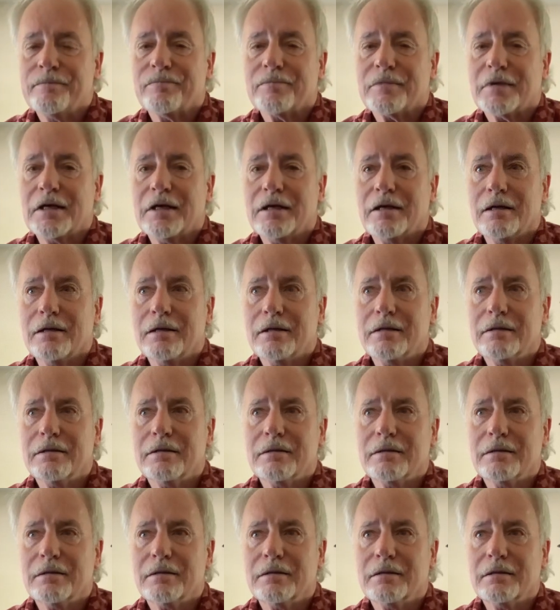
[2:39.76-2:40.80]
and
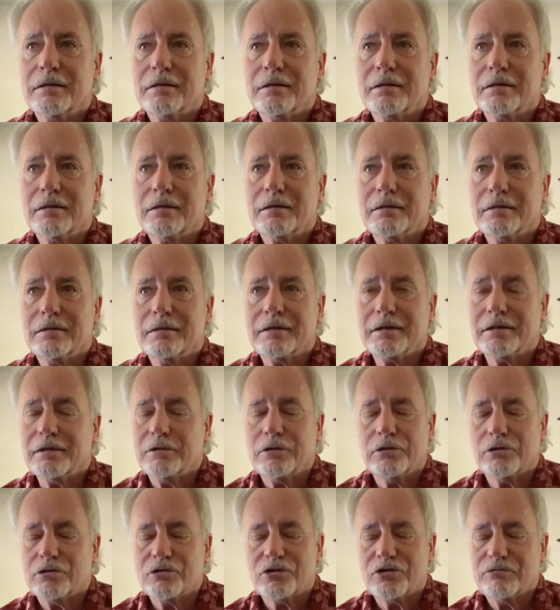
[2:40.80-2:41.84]

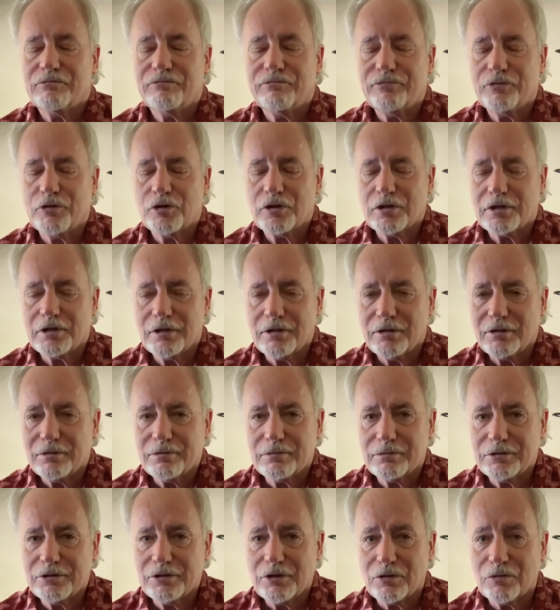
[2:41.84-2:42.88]
it's vertigo,
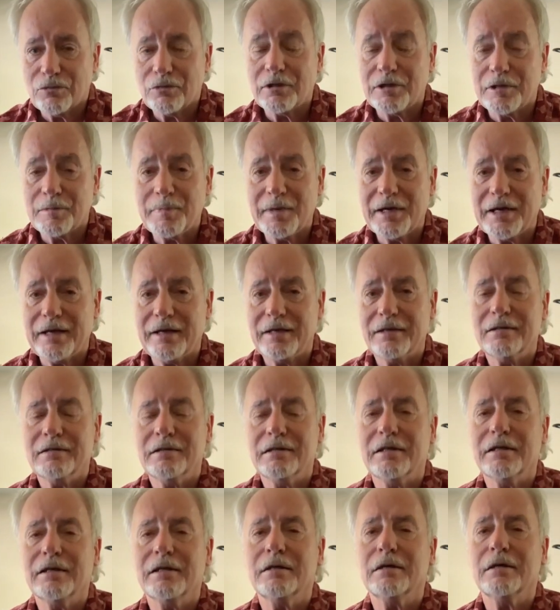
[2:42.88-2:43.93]
really bad,
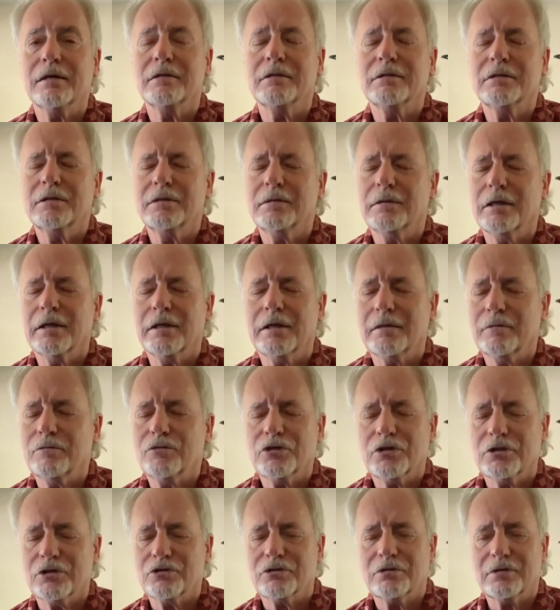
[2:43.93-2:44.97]
and
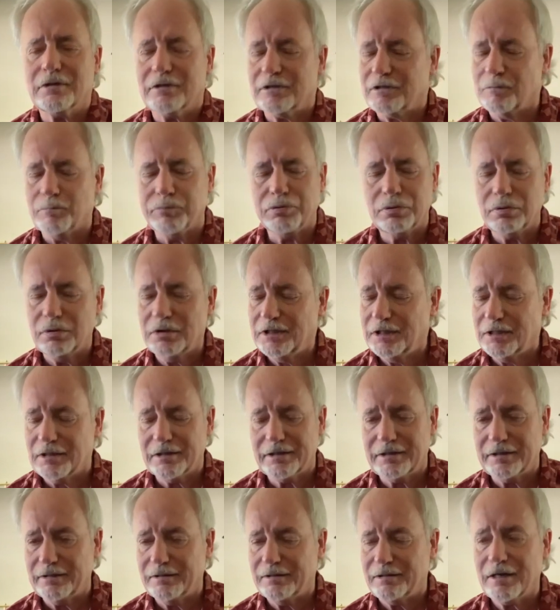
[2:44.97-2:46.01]
just
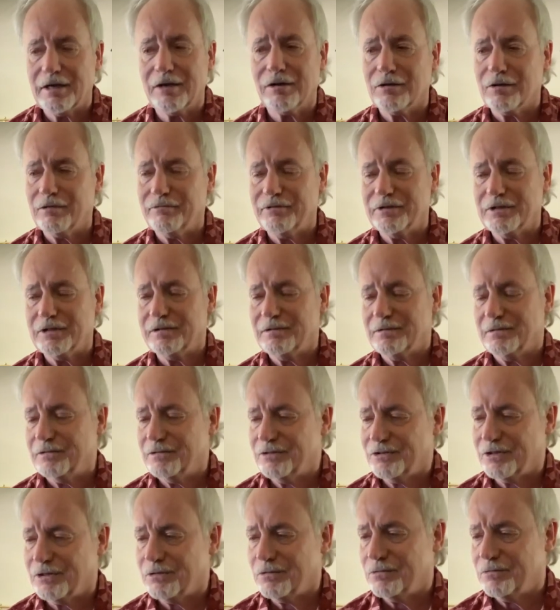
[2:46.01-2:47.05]
completely out of it,
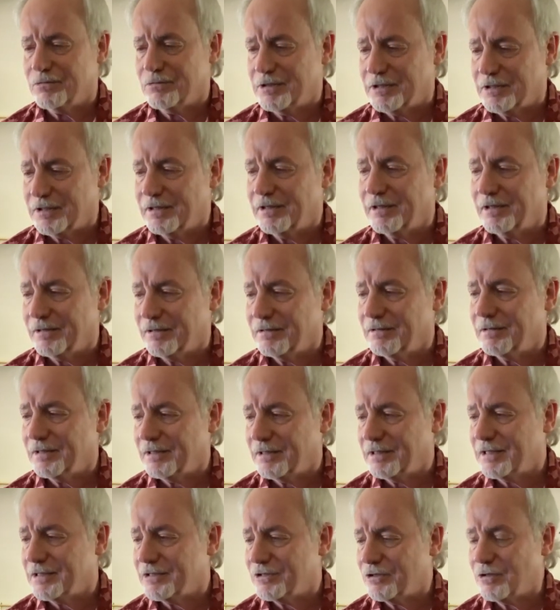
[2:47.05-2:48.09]
zoned, and
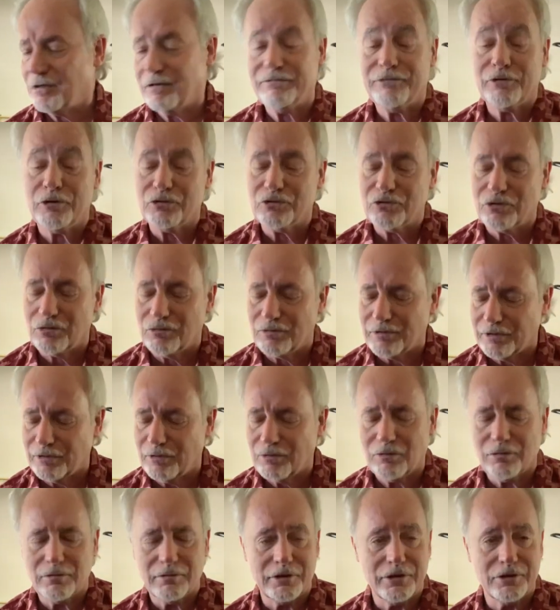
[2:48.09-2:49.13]
that's how it felt. So
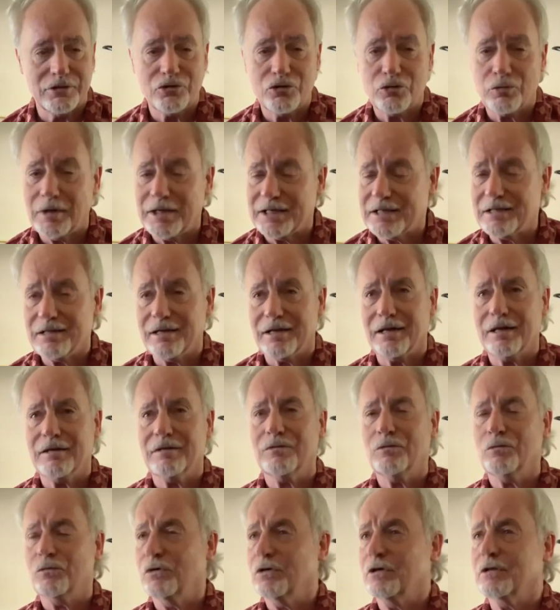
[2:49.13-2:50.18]
only twice that
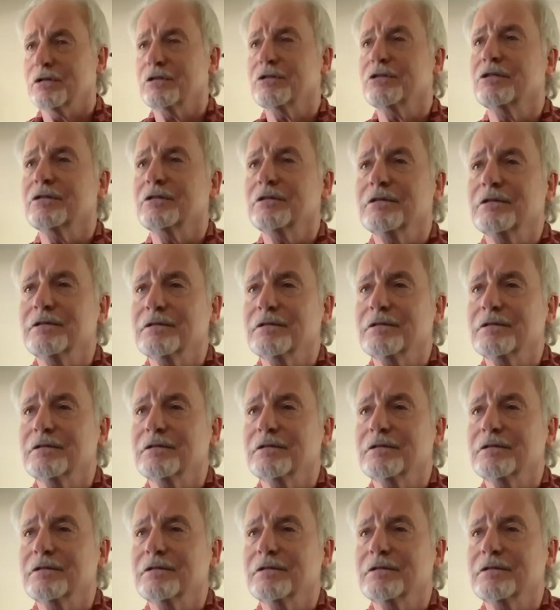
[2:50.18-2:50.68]
worse.